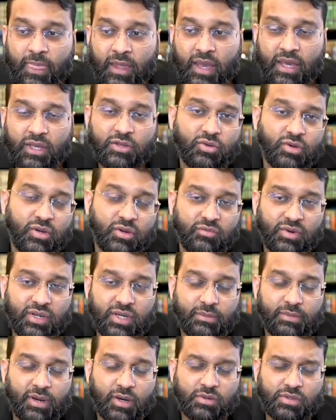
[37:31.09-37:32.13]
and you can read
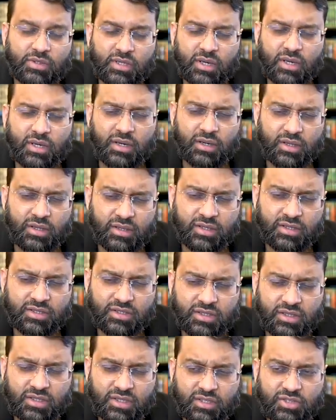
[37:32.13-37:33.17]
about uh,
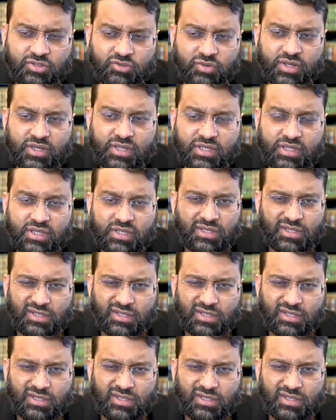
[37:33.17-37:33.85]
this these treatises.